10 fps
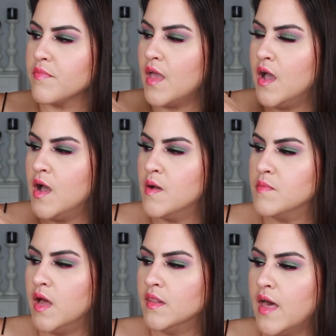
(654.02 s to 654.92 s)
A
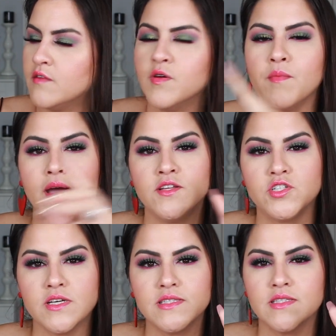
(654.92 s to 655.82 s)
lot of them I
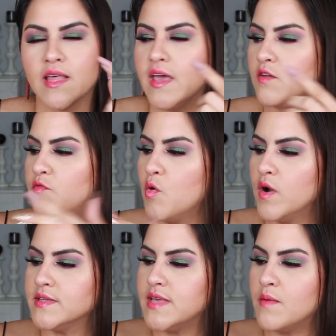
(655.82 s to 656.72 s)
just, like,
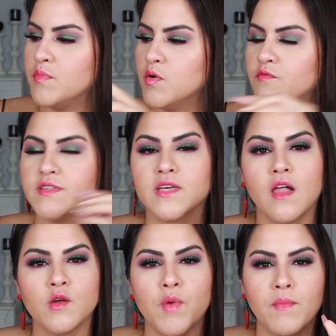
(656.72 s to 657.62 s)
for example, if it's
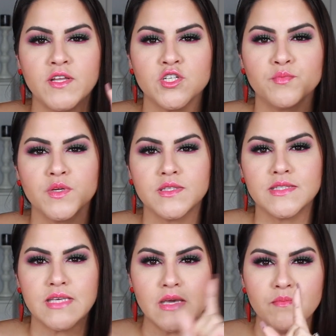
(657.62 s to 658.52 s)
ColourPop, I just put
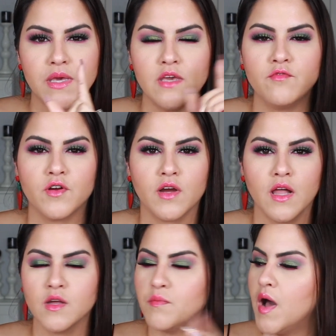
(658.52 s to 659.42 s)
CP for
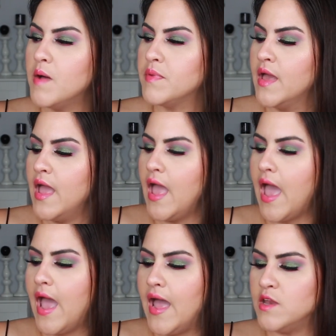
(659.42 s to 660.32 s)
ColourPop,
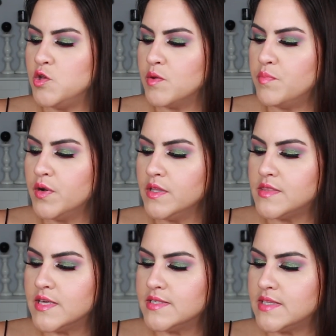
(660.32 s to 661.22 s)
and you can
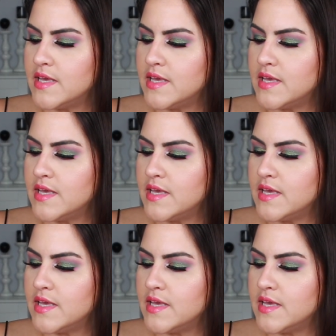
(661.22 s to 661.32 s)
put this